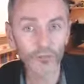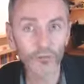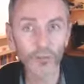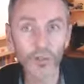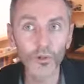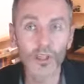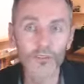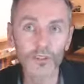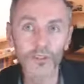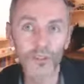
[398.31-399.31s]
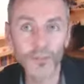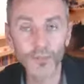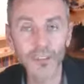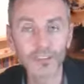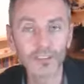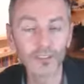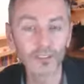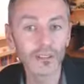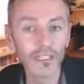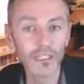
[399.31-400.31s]
And we all have this ability
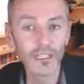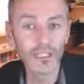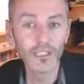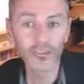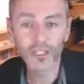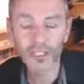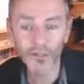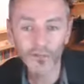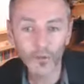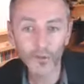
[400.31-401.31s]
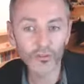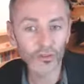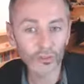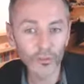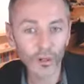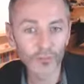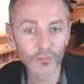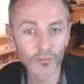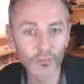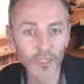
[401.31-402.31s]
to kind of focus on the
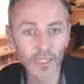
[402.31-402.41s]
problem